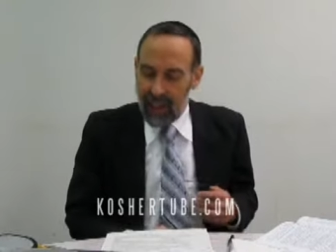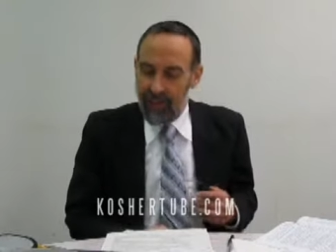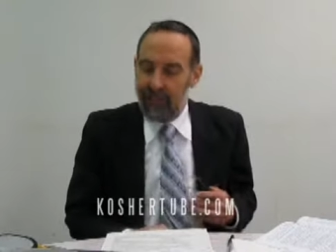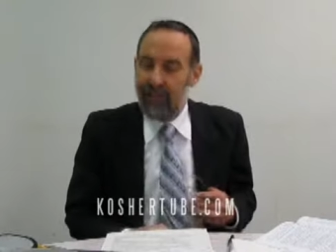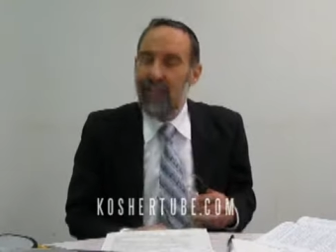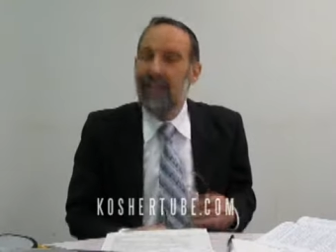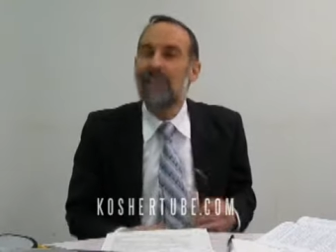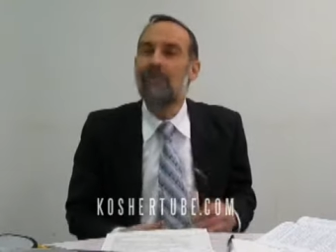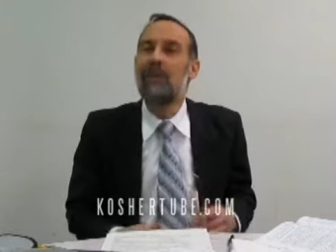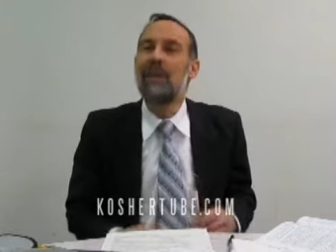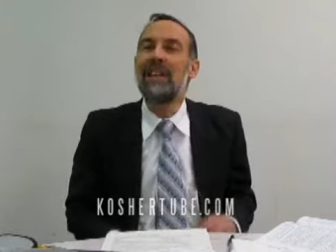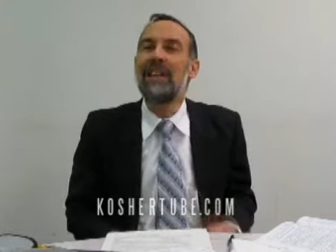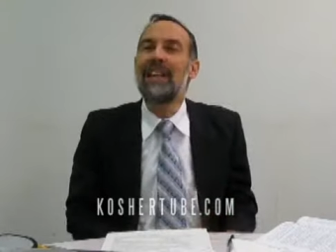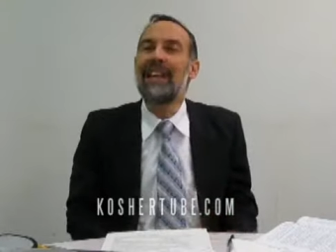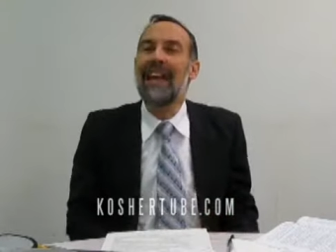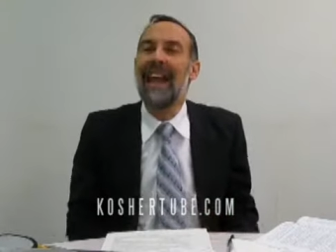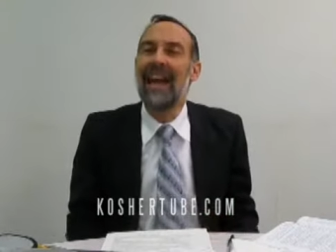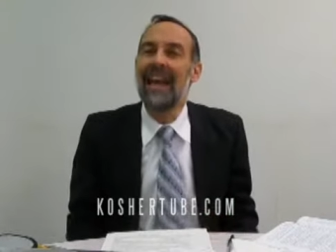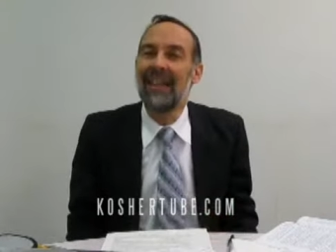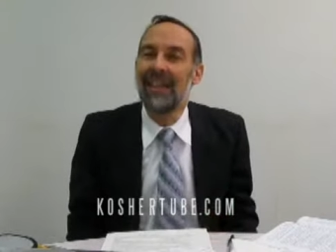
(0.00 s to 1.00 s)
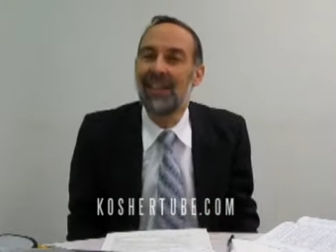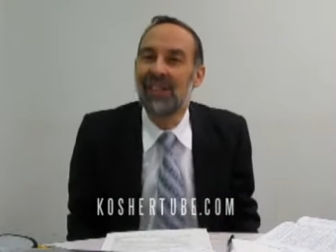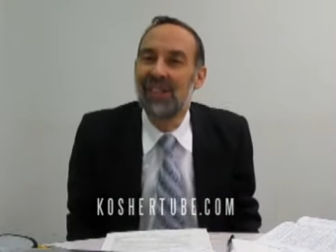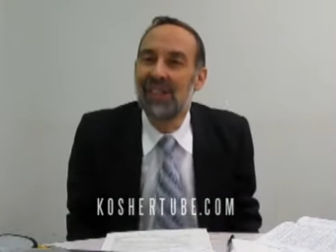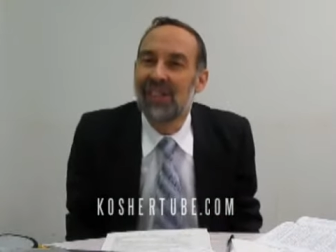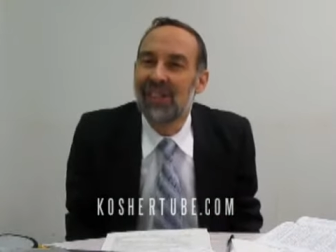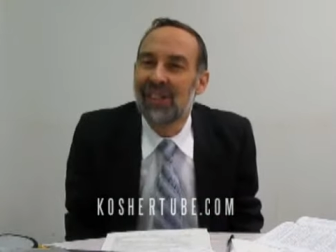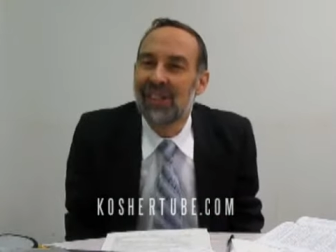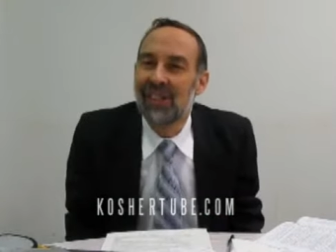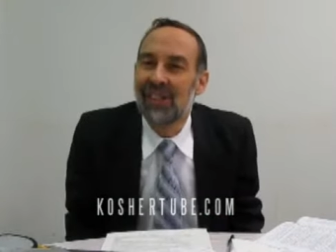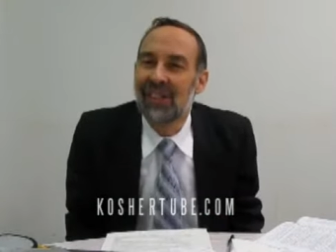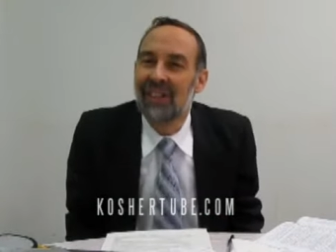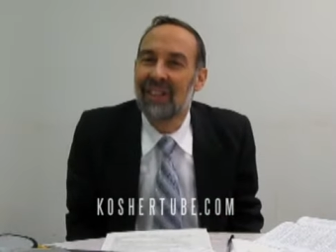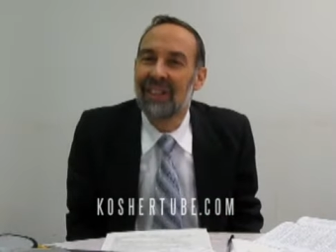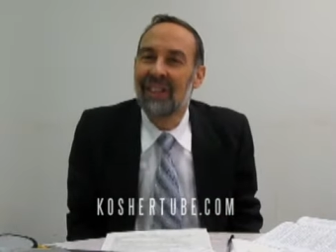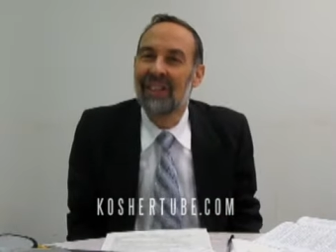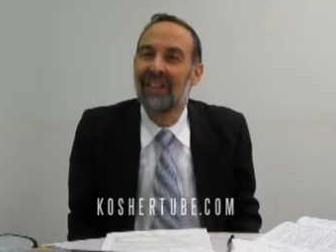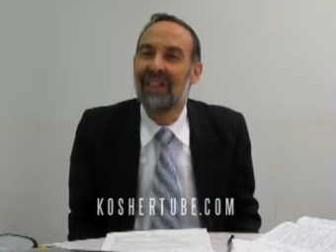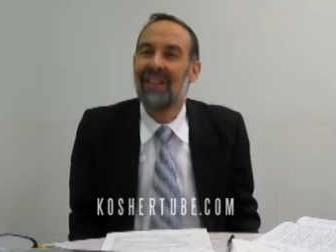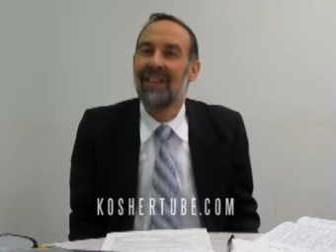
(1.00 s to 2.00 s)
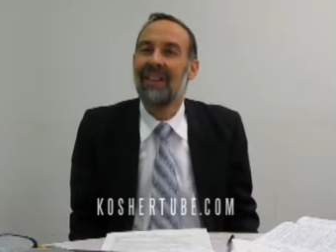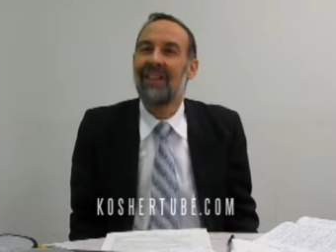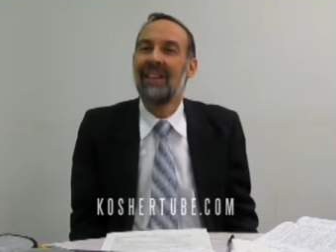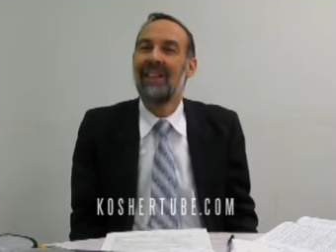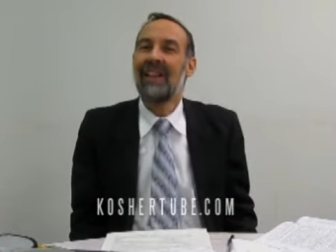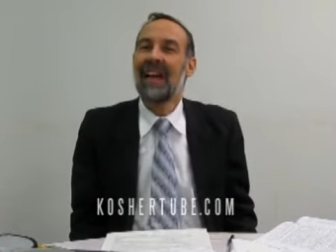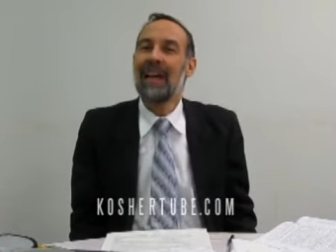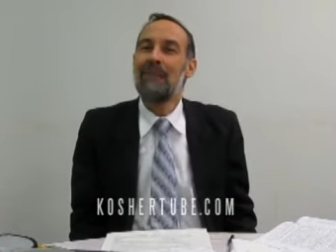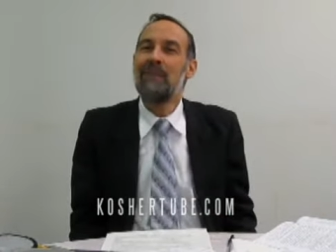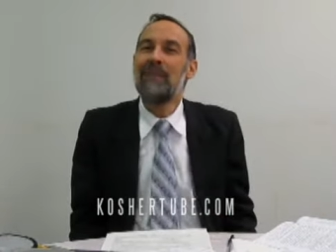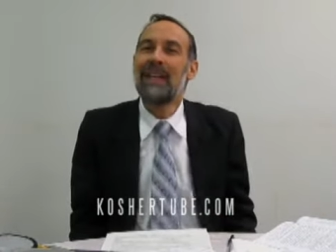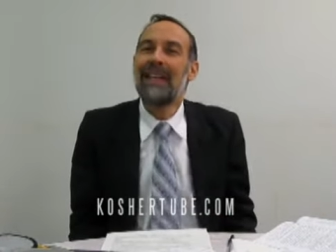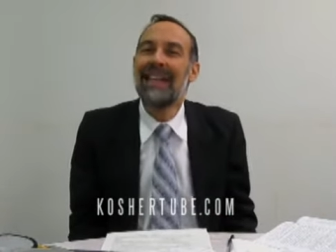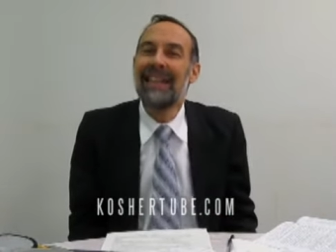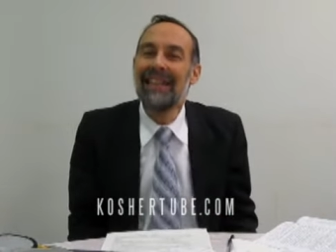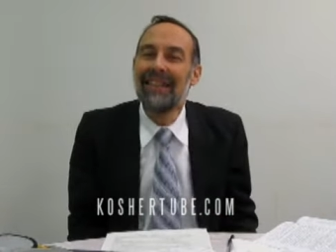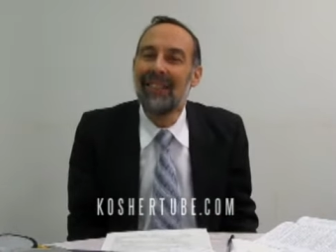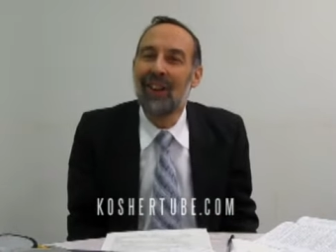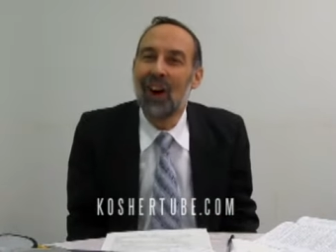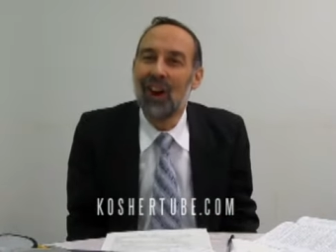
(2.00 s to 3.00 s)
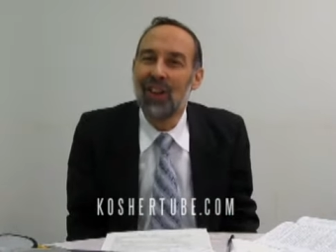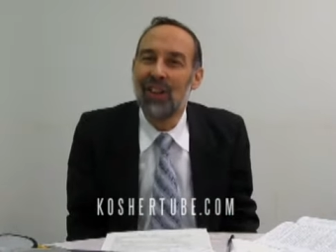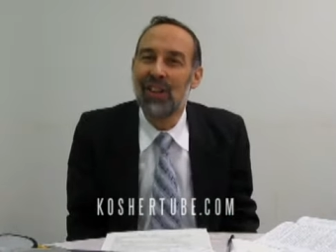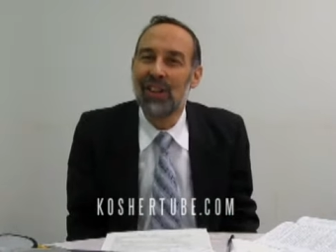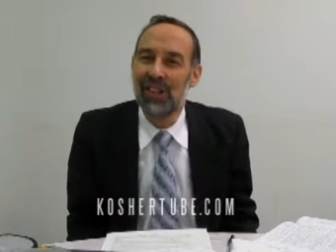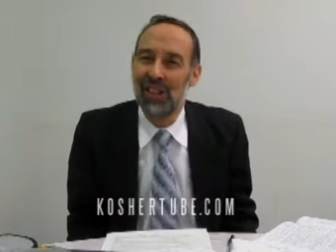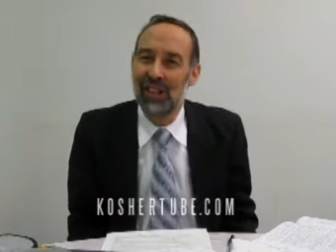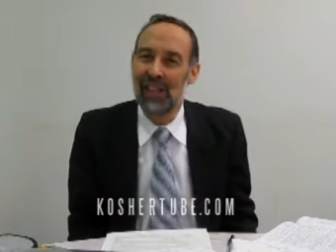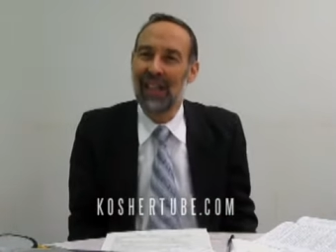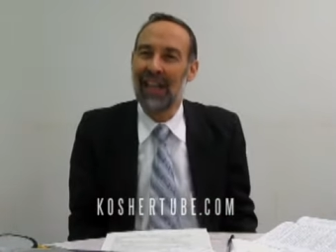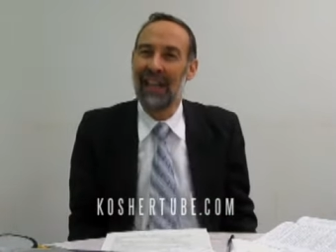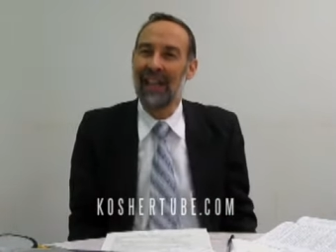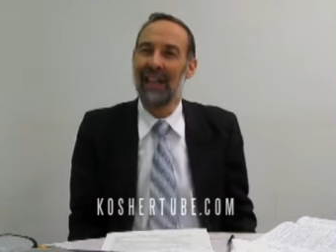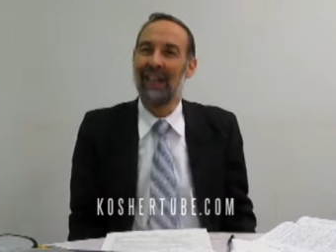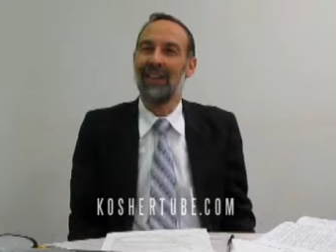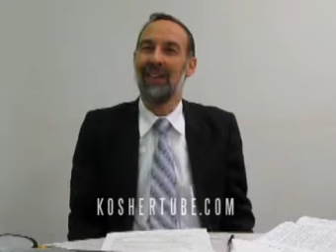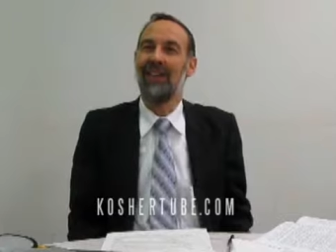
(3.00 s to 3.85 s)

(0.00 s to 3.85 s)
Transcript: If this be the case, then I begin to understand